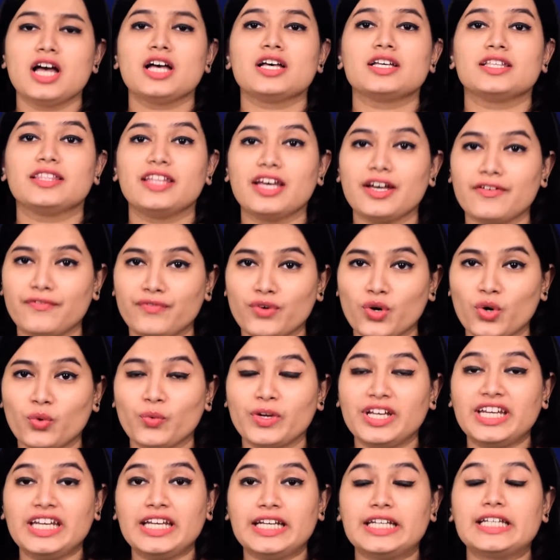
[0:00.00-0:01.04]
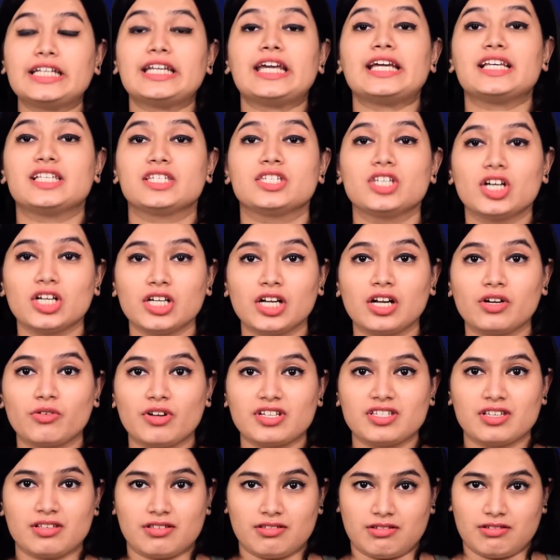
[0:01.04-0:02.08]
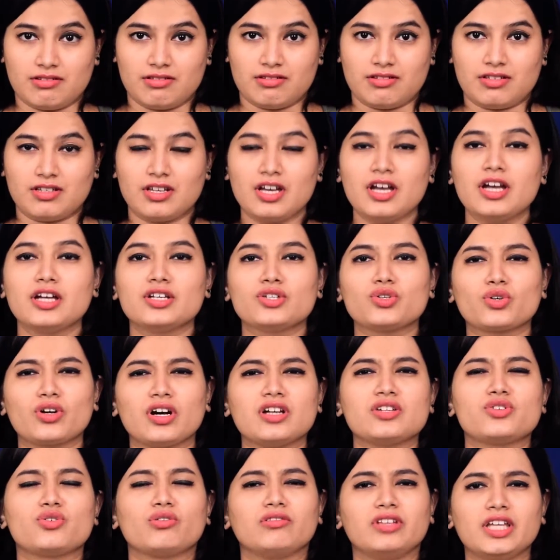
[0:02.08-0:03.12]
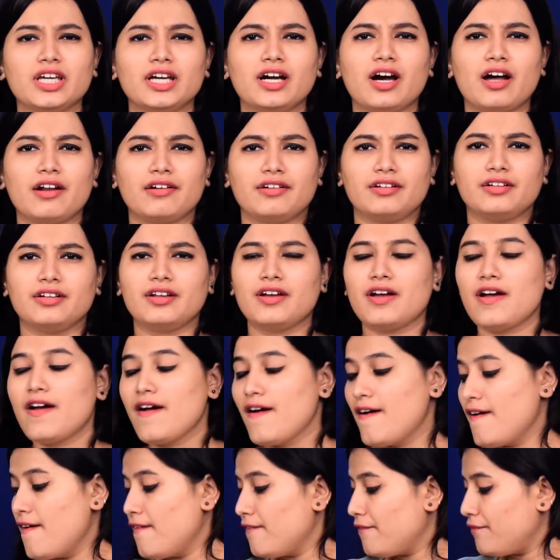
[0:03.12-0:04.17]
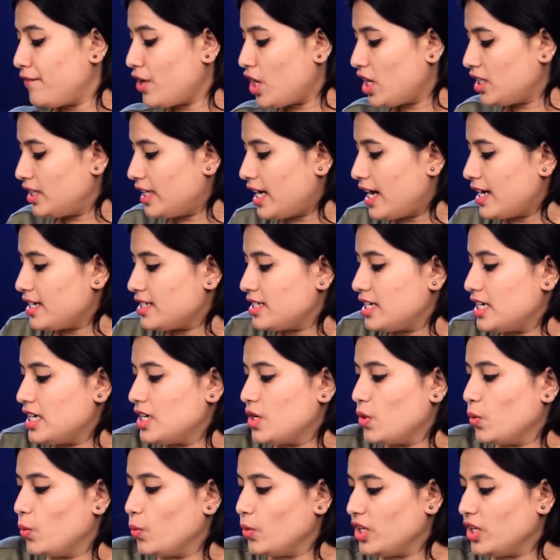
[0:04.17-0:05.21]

Therefore, we need an external resistance to control the current. For that, we